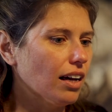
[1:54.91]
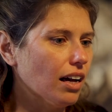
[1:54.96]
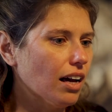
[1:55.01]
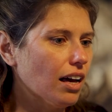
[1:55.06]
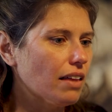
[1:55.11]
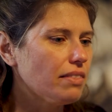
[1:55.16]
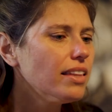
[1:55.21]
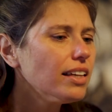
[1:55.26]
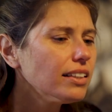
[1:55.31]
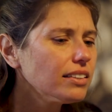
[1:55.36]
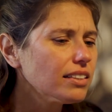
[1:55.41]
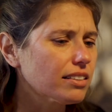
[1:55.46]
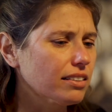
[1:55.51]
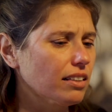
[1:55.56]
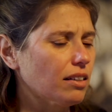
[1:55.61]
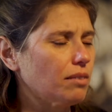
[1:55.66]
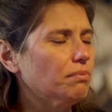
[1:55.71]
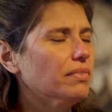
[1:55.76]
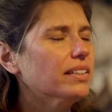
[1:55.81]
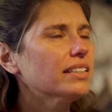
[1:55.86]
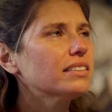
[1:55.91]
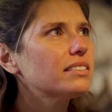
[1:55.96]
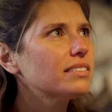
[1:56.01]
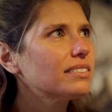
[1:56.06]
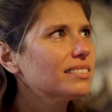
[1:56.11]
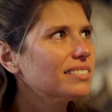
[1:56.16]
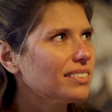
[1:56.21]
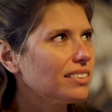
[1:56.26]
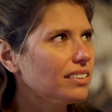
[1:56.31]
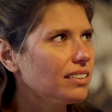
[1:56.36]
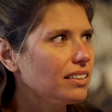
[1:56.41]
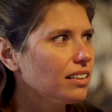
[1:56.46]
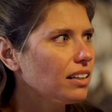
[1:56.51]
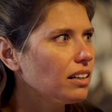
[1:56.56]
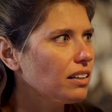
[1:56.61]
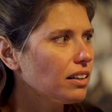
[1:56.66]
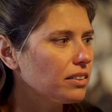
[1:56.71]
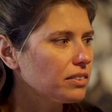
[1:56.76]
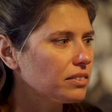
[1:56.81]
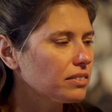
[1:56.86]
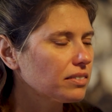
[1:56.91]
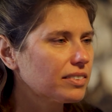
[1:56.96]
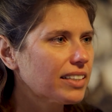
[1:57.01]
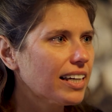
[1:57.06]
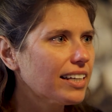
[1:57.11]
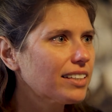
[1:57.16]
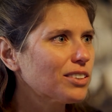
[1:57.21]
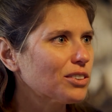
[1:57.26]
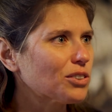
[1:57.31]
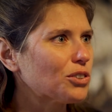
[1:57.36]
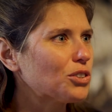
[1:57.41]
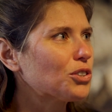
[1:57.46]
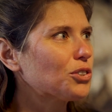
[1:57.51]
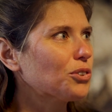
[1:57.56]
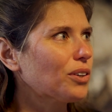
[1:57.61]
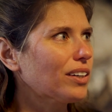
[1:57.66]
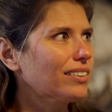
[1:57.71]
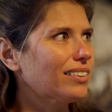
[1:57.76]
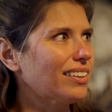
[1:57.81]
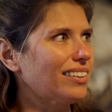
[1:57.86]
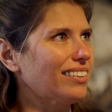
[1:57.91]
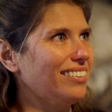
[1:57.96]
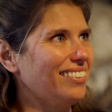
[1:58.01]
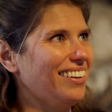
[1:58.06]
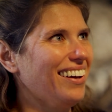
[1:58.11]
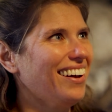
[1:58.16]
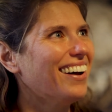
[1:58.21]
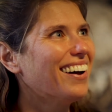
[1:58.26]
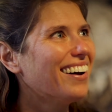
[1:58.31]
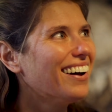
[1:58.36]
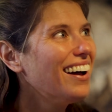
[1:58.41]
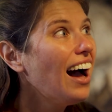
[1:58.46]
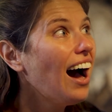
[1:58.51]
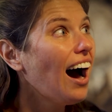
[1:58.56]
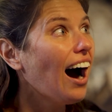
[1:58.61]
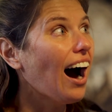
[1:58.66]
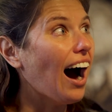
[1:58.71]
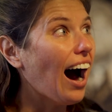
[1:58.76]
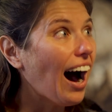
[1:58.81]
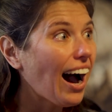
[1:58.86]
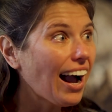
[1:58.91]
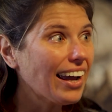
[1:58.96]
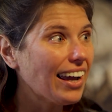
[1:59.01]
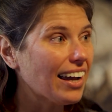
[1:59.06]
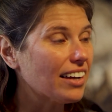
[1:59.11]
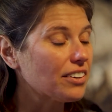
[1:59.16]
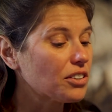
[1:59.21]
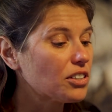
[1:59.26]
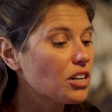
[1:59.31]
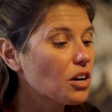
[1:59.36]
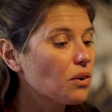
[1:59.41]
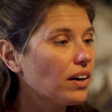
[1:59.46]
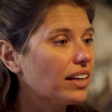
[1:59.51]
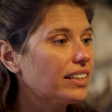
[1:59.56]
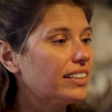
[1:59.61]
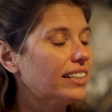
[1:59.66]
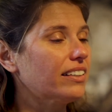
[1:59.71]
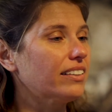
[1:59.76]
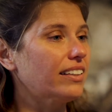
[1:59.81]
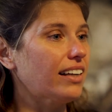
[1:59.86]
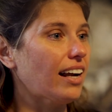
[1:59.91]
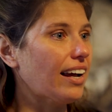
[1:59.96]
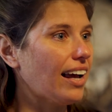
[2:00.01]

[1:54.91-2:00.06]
And then some. It's takes a strength that I had no idea that I